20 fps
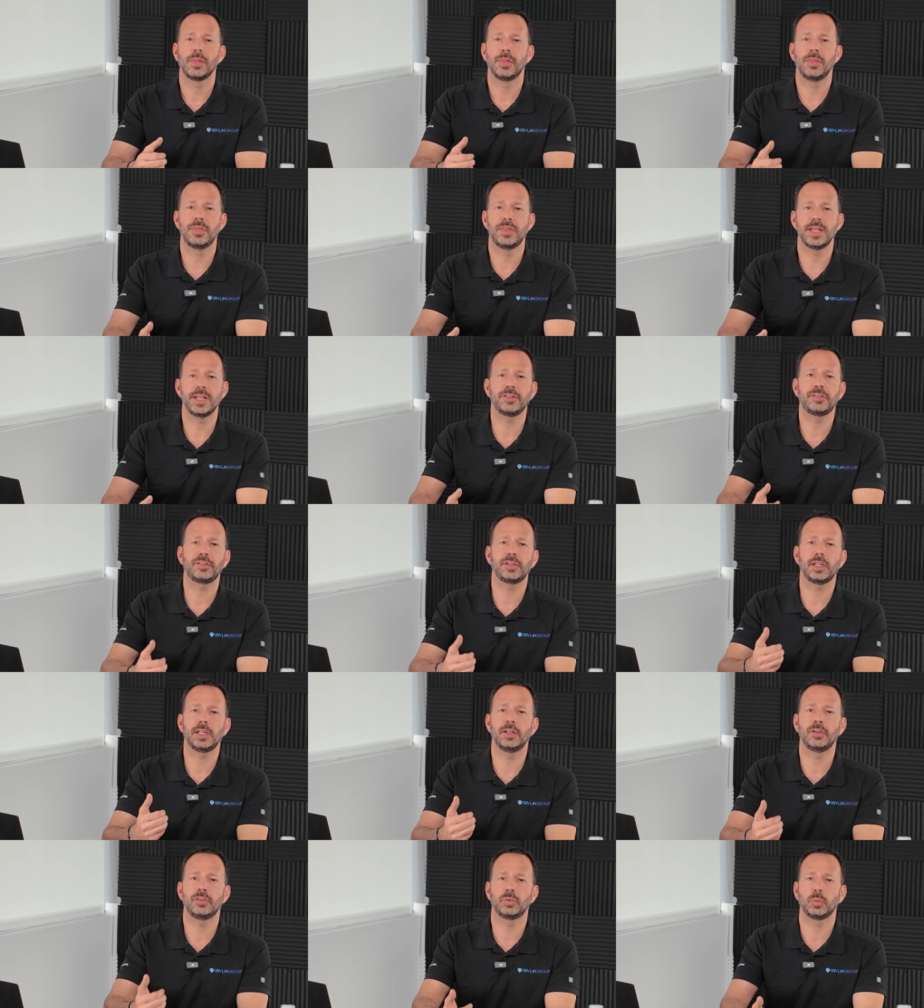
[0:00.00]
this
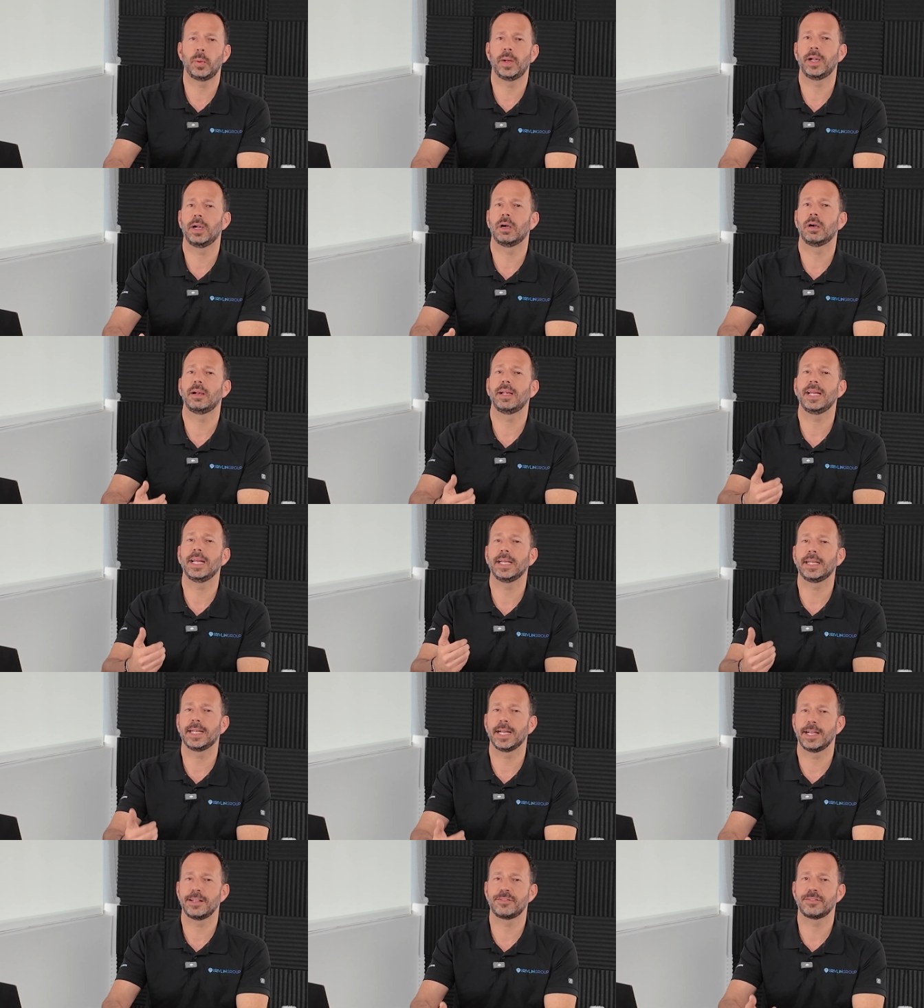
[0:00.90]
is where
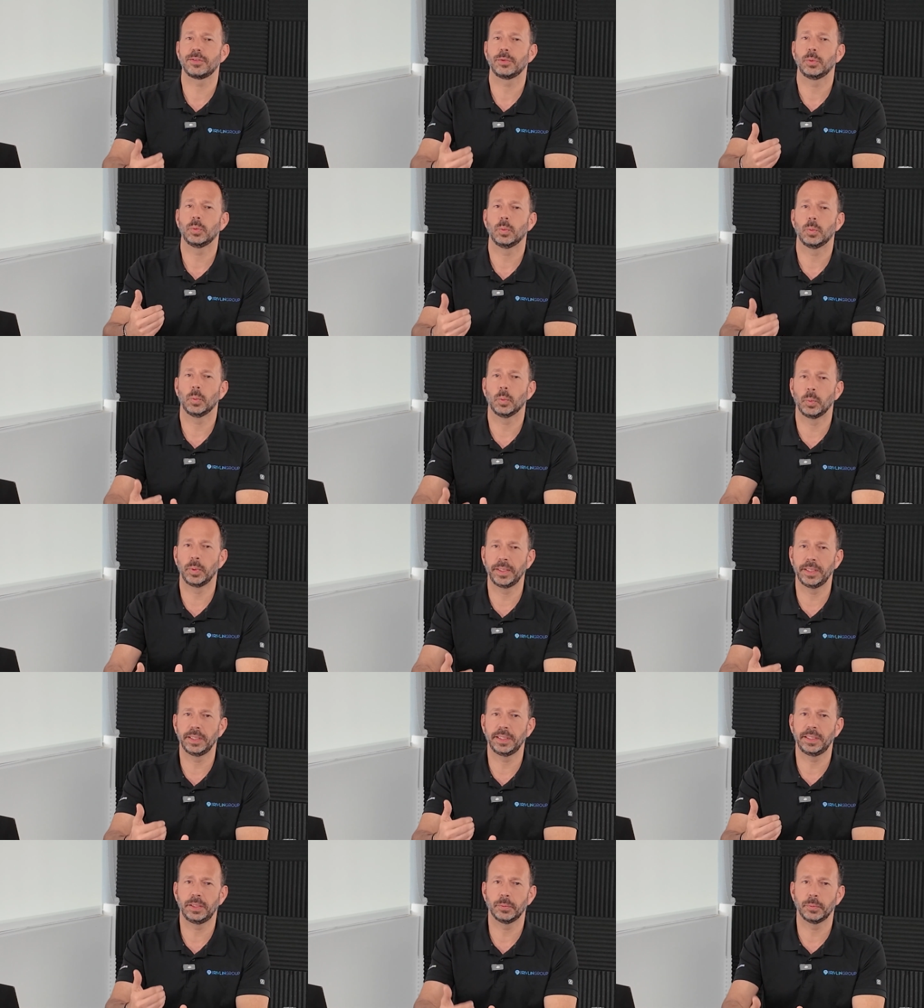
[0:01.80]
it gets
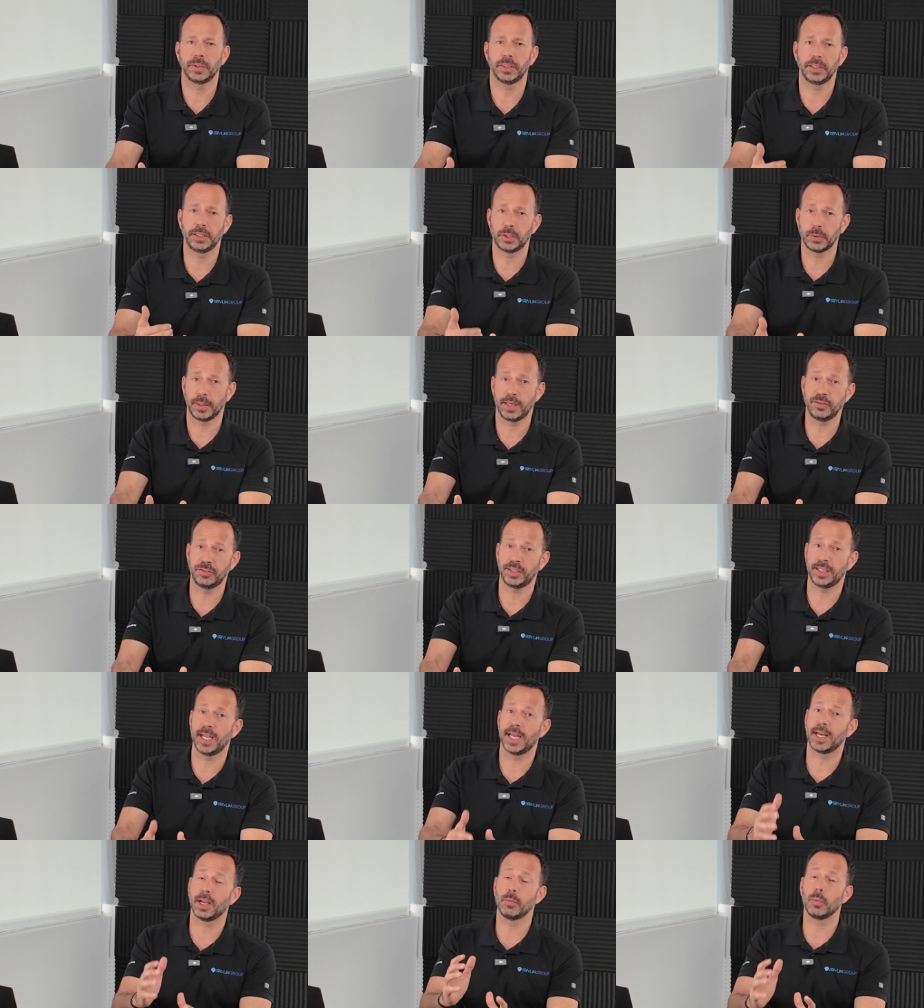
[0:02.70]
really, really
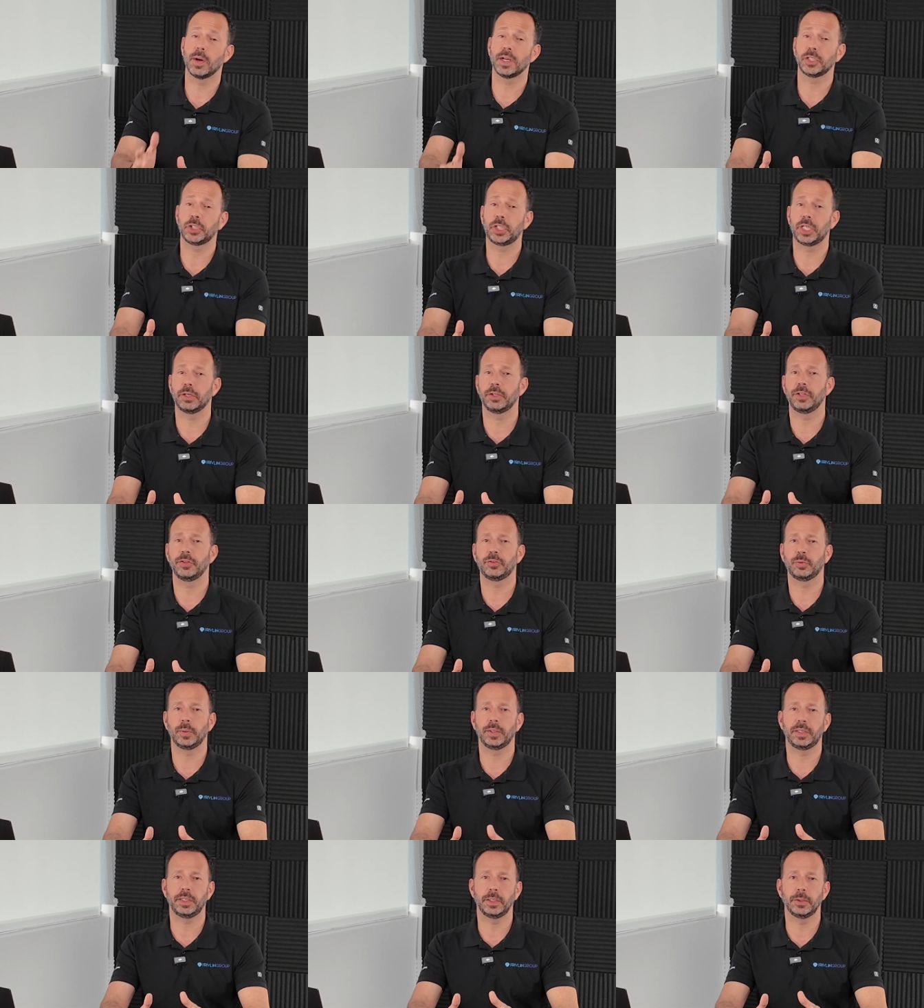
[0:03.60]
crazy. And I want to share
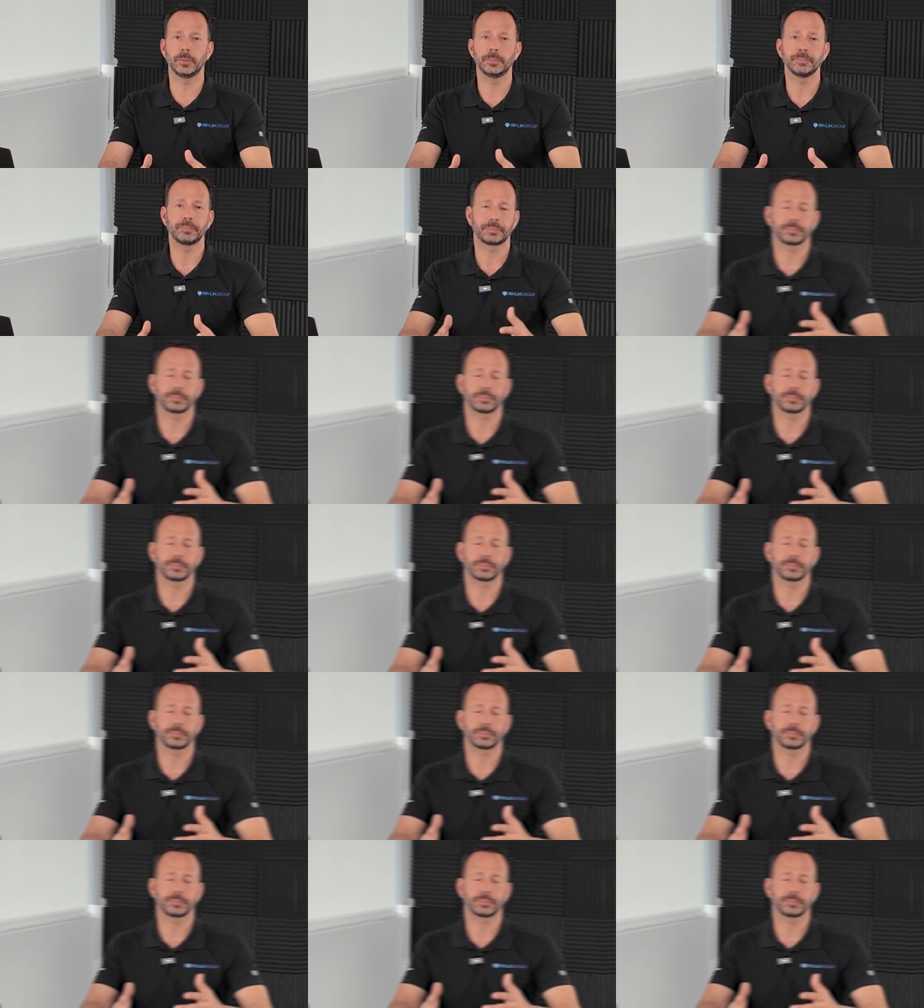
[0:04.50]
this with you.